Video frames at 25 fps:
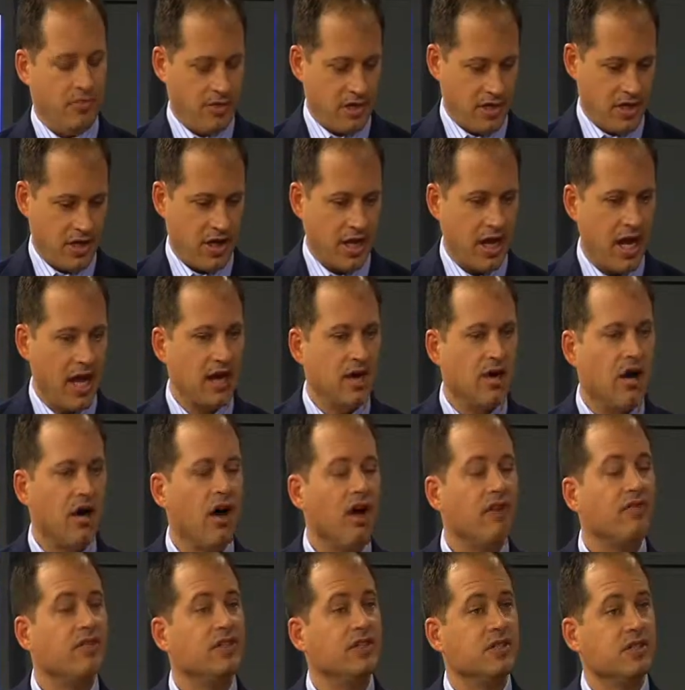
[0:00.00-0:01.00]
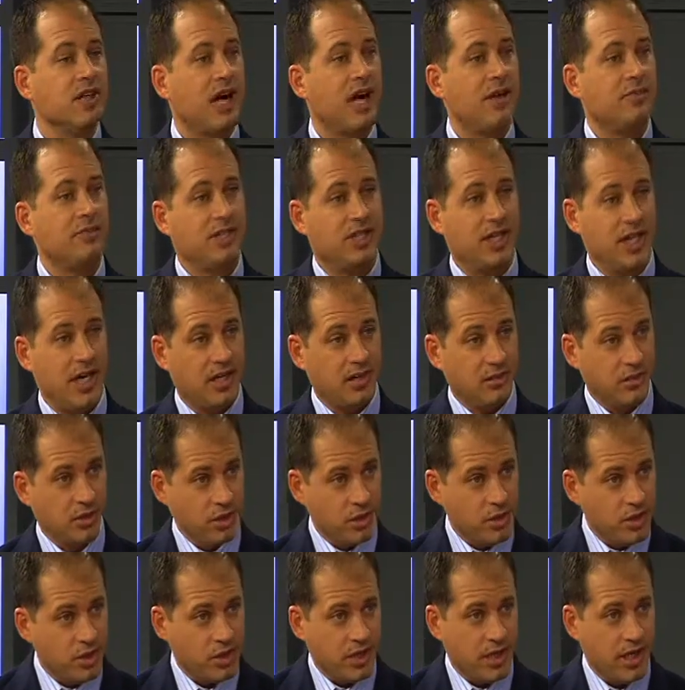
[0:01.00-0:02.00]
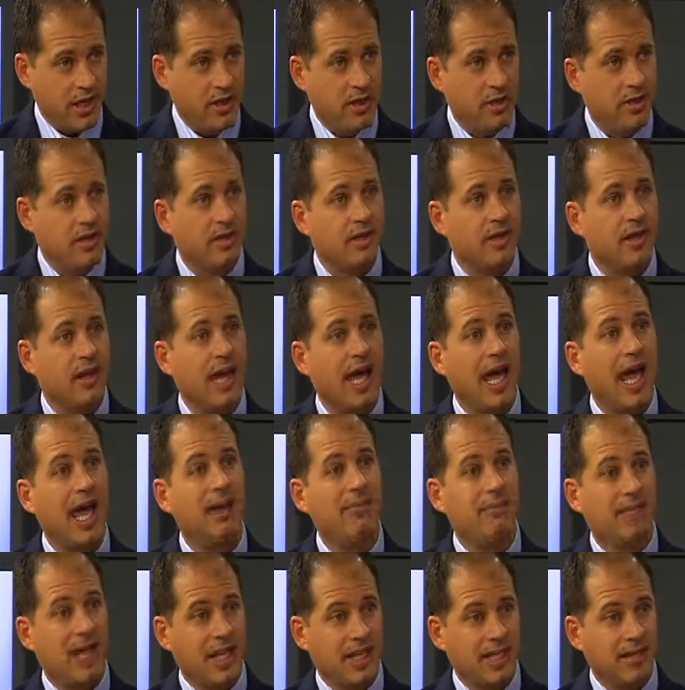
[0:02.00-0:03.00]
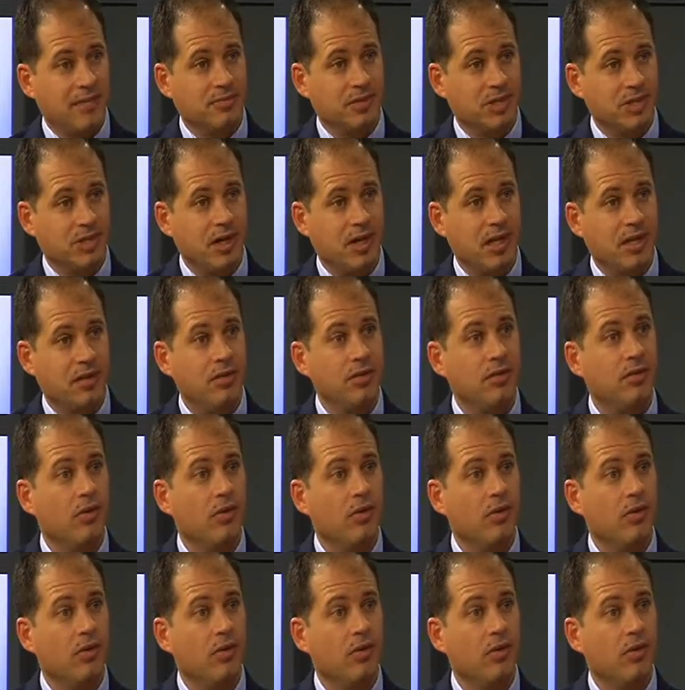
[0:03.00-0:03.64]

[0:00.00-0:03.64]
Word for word: It can oftentimes take loose teeth and make them solid,